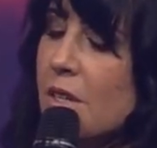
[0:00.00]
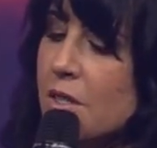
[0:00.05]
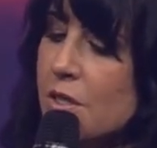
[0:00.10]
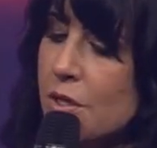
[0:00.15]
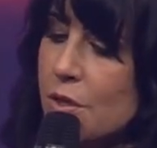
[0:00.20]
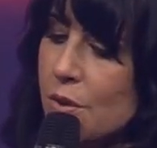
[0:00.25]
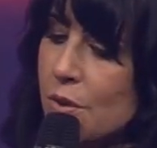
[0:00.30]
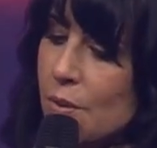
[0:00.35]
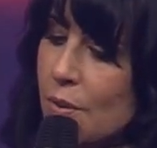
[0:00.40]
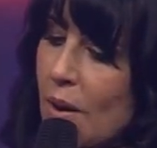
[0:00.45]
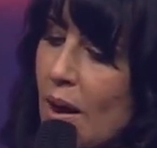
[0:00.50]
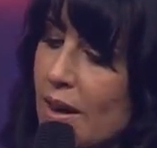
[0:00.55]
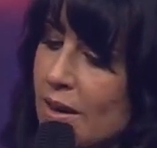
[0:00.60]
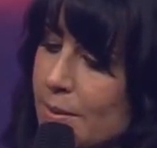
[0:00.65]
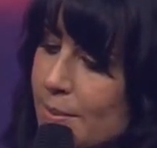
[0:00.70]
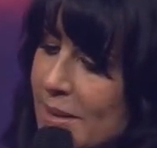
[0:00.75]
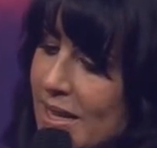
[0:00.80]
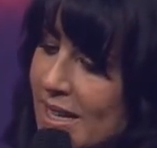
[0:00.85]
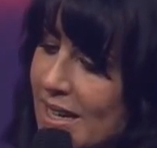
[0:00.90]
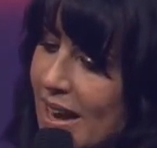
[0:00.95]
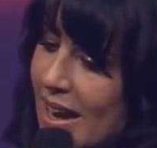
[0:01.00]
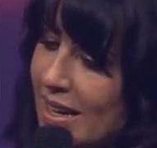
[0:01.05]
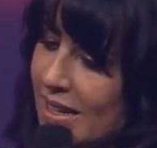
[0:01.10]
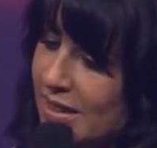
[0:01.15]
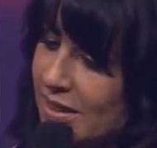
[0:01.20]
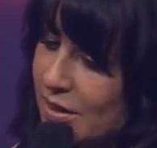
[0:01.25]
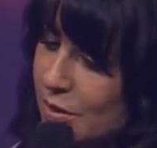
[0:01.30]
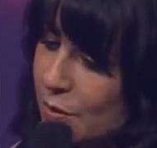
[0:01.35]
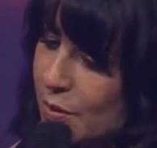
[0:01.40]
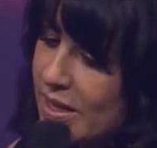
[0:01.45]
Deuteronomy
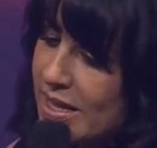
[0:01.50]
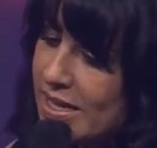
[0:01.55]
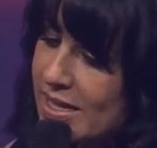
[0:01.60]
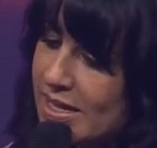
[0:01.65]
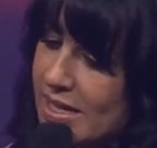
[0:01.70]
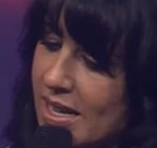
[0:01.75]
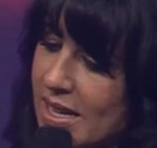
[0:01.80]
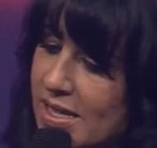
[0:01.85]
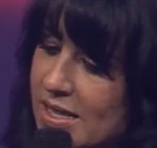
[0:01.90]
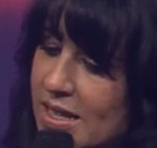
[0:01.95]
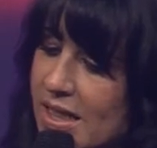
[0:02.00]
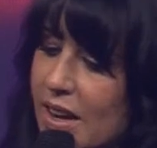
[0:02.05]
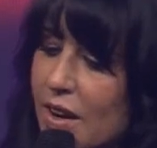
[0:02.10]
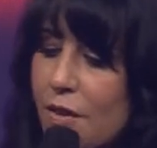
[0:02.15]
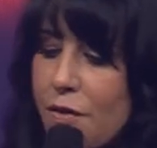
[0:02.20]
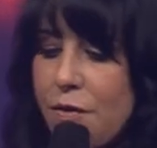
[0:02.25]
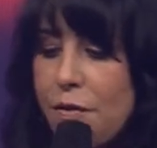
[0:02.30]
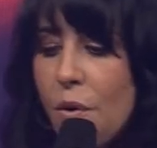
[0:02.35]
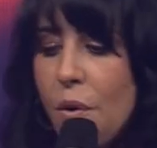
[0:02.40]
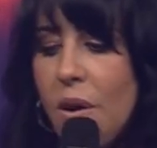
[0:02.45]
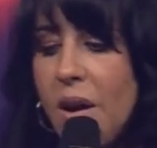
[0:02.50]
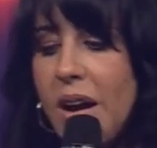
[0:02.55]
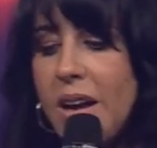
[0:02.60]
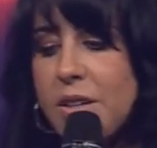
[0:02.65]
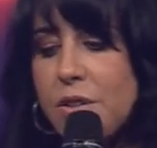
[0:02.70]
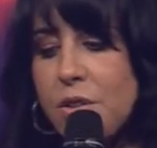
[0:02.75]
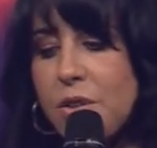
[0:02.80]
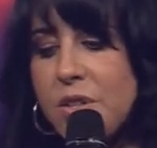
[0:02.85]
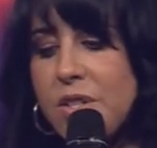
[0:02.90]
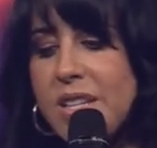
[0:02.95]
9:3 says, therefore,
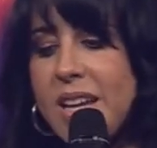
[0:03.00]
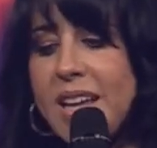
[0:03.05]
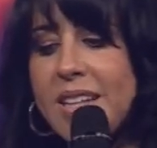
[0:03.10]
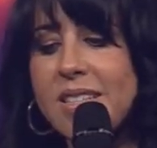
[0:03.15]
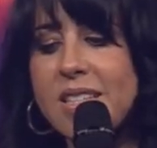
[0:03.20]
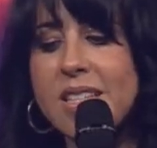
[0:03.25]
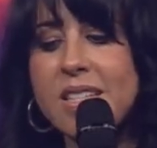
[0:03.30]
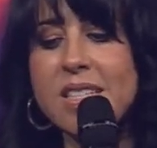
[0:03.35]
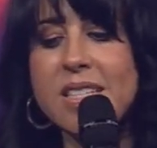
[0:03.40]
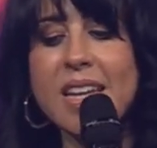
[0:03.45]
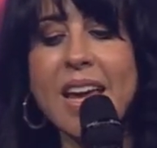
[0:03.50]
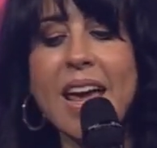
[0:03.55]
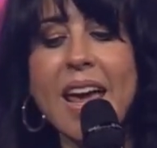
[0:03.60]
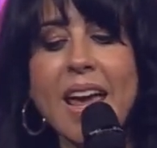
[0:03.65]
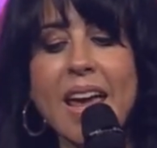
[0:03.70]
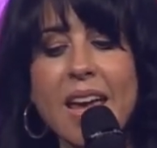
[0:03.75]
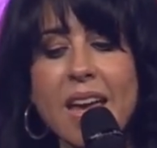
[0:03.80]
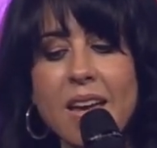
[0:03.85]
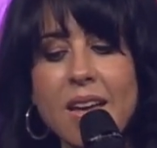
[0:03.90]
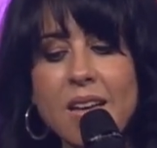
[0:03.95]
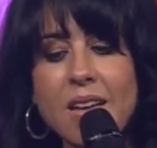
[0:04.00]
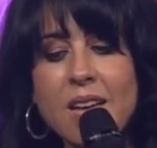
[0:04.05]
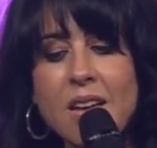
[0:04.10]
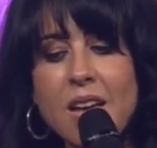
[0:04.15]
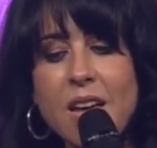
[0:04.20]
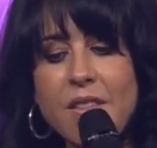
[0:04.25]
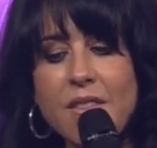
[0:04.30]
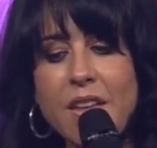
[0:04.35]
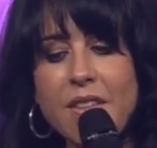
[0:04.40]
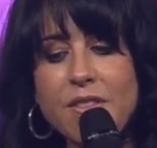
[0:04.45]
understand today
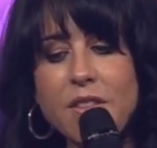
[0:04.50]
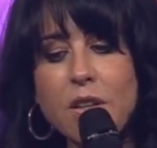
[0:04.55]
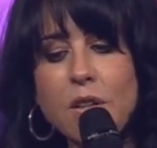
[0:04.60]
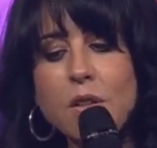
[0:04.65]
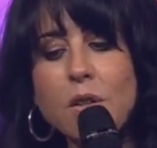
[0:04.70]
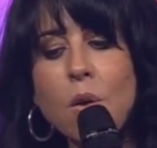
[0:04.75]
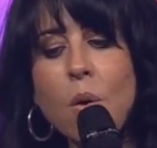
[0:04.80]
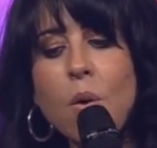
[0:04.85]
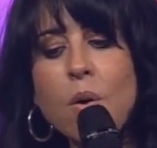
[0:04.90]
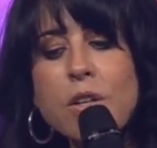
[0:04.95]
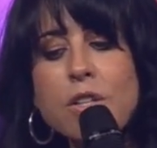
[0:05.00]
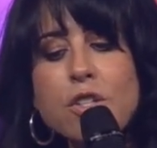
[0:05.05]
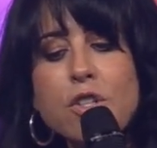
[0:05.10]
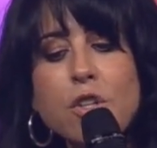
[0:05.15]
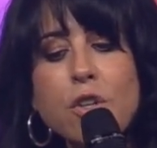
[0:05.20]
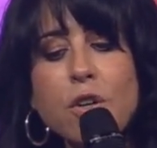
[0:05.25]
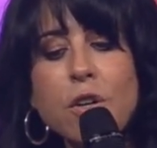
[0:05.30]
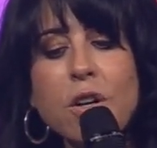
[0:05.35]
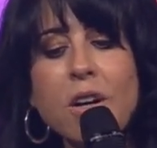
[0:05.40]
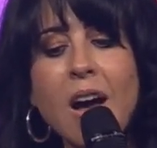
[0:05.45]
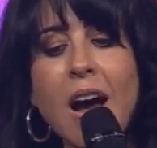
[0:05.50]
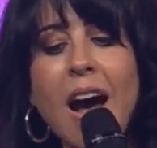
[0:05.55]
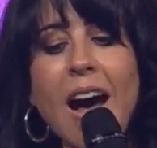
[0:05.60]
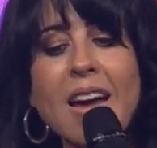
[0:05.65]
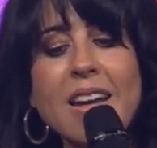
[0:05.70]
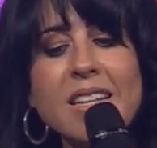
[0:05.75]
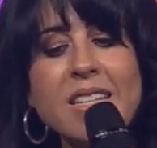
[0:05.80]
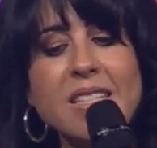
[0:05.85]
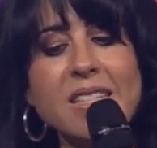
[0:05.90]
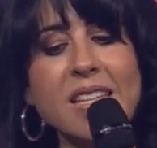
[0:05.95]
that the Lord your
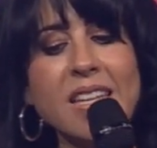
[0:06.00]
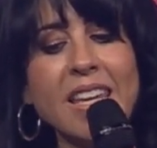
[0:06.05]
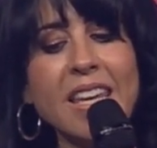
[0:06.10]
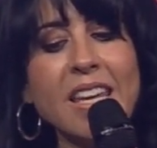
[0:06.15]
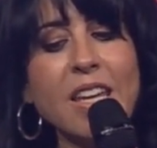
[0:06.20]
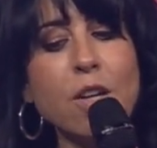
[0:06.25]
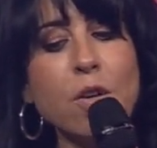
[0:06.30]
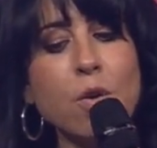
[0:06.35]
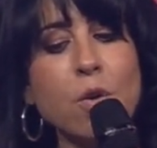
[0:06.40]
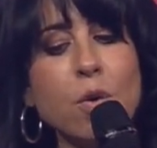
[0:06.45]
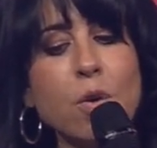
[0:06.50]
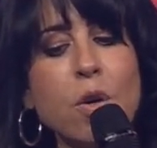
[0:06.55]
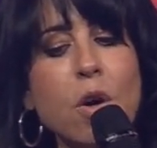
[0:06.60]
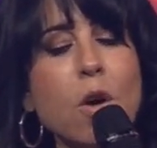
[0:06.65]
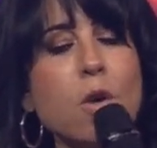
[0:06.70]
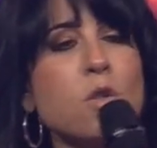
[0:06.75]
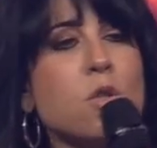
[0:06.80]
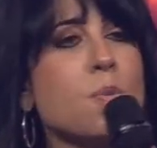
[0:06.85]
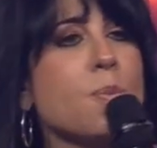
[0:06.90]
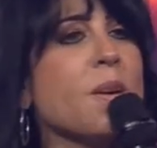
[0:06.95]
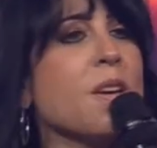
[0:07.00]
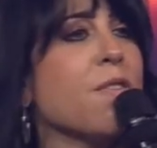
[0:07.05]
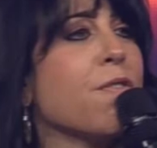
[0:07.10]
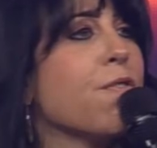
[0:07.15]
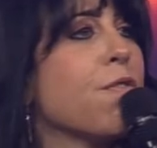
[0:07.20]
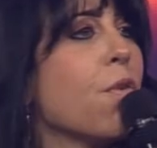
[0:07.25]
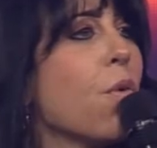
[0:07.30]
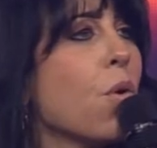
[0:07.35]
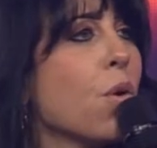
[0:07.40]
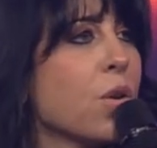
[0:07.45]
God is he who goes
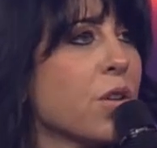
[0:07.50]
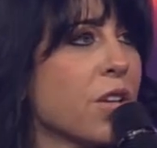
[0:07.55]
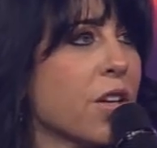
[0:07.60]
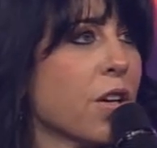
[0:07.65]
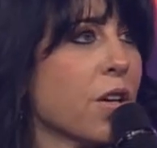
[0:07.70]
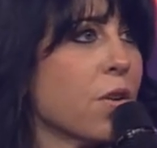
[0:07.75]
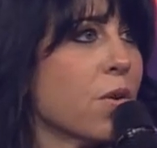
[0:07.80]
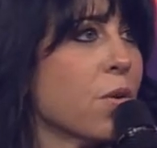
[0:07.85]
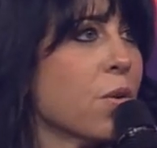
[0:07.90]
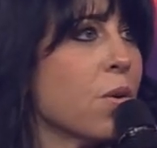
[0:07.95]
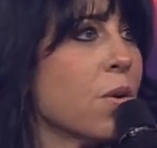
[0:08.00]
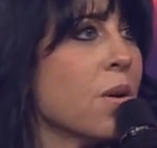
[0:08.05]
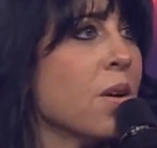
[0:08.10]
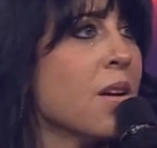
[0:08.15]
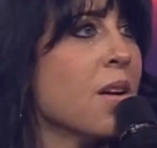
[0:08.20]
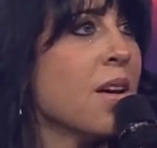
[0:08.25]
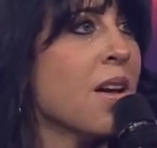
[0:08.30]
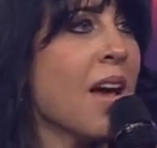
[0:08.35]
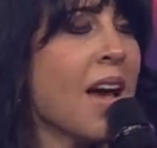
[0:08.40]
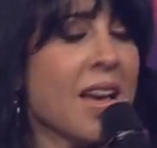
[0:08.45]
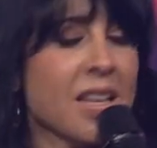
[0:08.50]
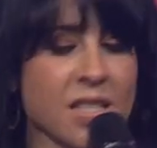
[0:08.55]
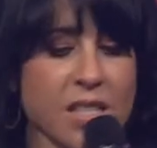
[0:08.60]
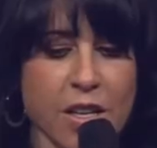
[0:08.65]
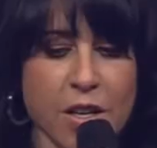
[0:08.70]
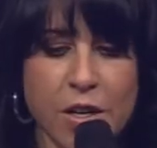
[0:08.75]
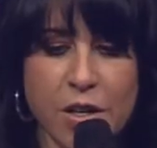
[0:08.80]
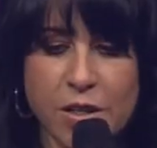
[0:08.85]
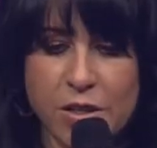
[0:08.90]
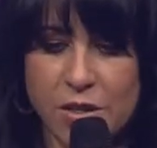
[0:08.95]
before you as
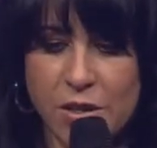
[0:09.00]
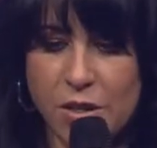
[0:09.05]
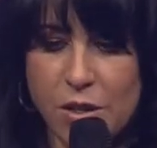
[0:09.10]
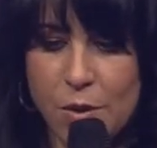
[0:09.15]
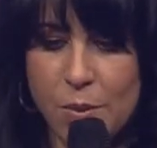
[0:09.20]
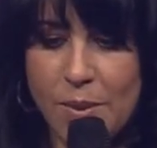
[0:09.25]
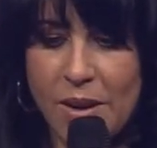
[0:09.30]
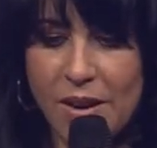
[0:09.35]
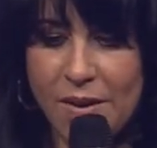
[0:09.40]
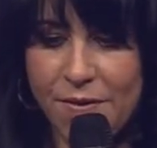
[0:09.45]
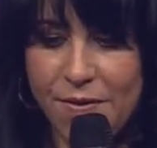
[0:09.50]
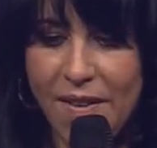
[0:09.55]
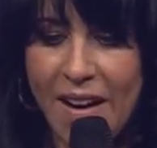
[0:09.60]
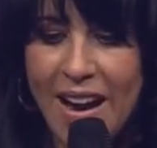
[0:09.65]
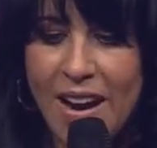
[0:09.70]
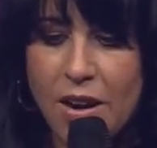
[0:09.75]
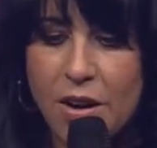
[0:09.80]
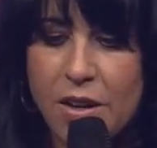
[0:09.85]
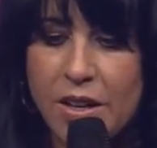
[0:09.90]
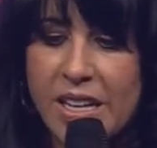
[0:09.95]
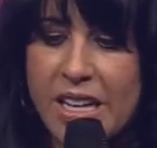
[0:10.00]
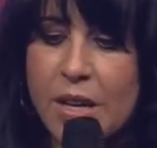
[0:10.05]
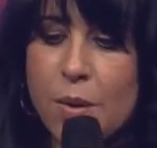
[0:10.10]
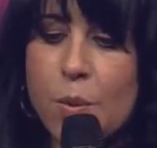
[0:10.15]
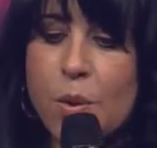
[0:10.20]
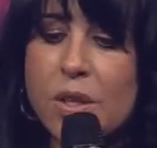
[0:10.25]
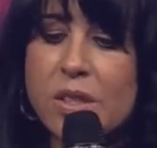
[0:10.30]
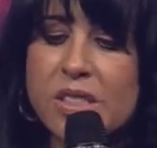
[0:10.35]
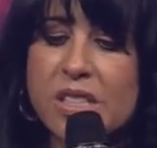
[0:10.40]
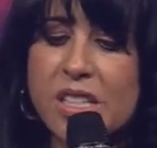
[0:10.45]
a consuming fire. He
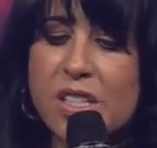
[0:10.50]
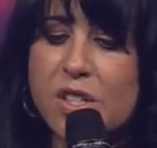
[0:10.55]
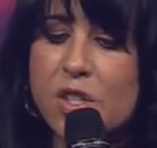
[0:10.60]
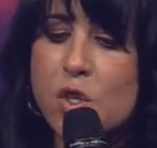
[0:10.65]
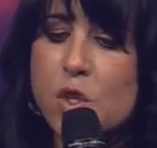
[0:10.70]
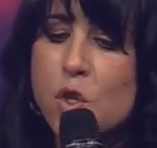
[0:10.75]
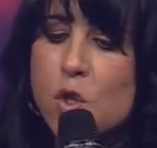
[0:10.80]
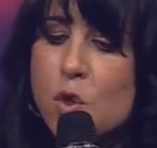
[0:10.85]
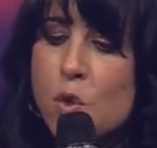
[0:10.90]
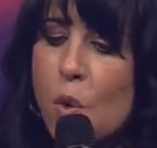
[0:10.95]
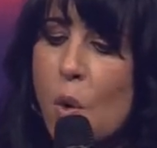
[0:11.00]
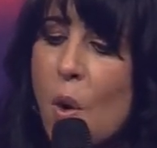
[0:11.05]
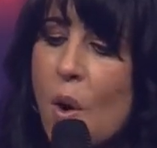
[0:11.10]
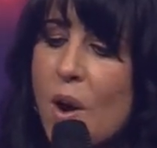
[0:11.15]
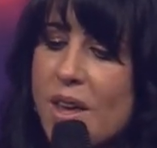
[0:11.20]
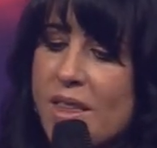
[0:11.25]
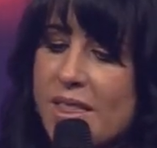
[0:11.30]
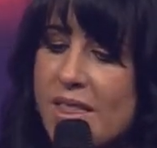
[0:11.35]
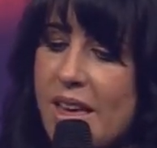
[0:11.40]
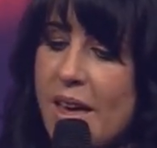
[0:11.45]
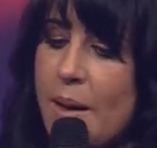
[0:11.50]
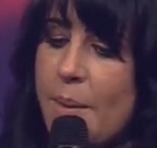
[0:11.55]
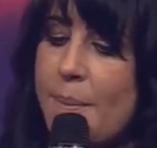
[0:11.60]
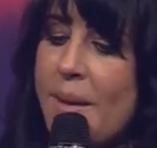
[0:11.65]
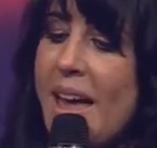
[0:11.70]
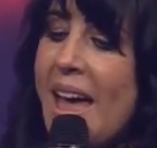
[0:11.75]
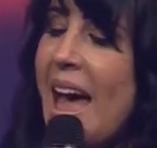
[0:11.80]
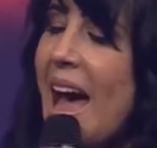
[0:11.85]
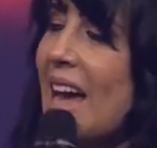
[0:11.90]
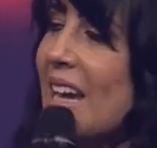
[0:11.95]
will destroy them
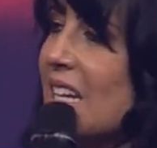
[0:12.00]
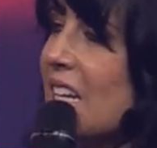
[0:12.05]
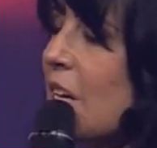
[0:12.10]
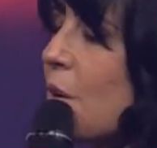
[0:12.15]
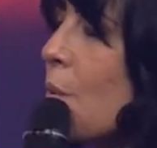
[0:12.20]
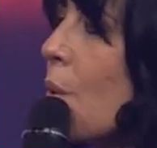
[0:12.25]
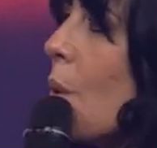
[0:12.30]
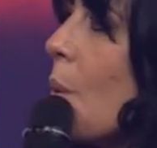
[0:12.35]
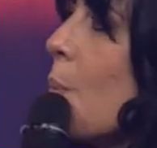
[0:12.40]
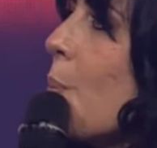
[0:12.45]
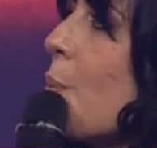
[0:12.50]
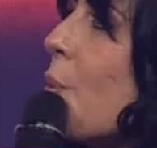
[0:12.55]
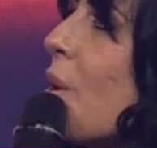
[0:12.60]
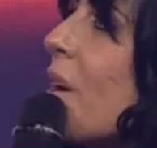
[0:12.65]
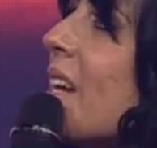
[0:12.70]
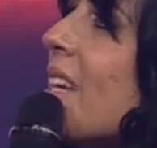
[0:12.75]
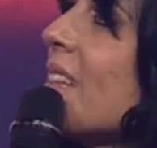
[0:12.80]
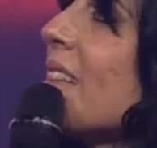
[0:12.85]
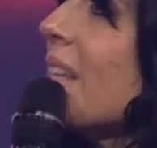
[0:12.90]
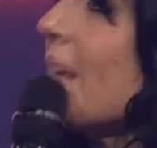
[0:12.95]
and he will bring